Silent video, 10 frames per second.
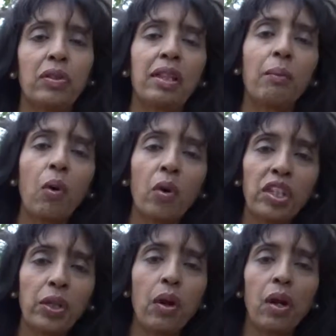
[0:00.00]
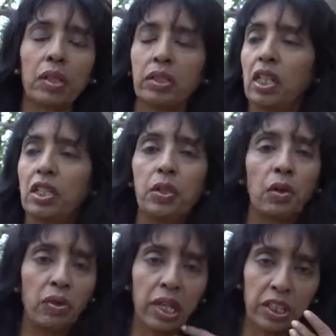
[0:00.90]
The more you are, your
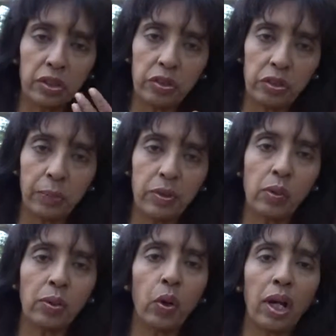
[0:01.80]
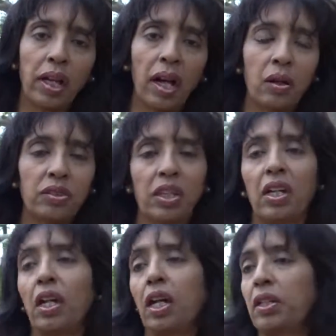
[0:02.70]
relationships will work out,
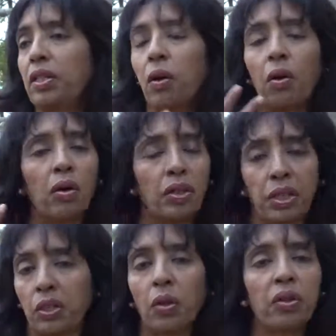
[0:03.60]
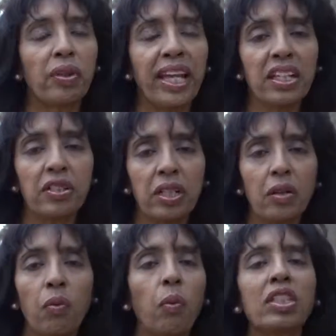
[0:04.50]
your creation
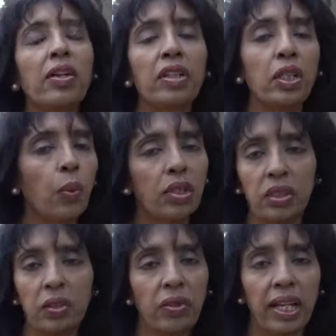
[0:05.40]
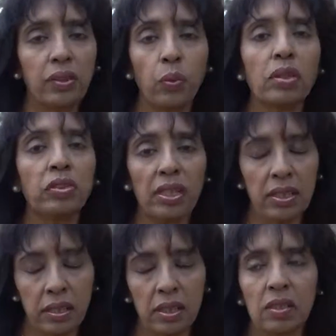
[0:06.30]
of whatever you want to create will
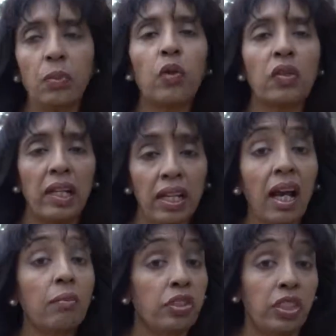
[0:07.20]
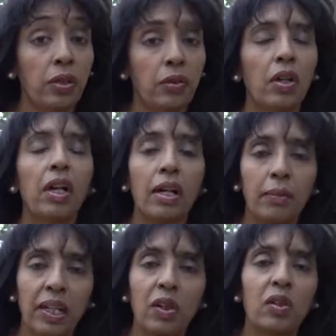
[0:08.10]
just smoothly come to you,
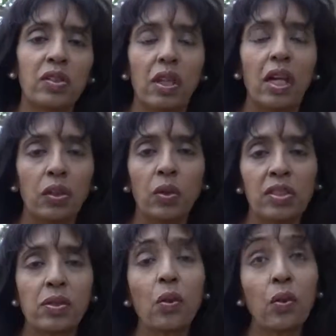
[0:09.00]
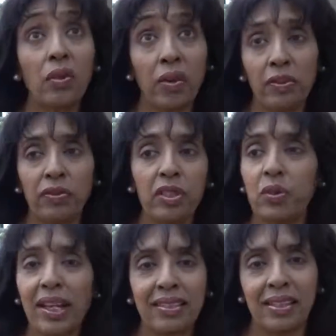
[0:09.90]
because you are so grateful
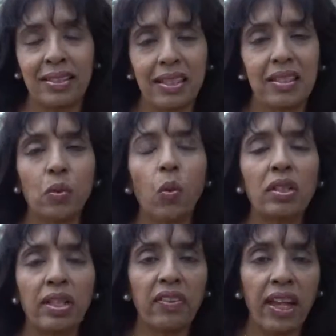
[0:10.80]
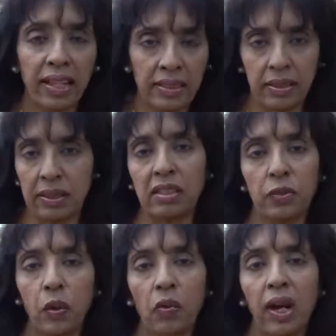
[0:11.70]
to existence, whatever existence
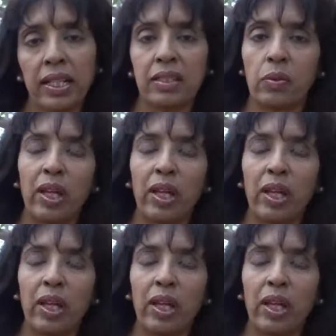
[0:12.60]
provides.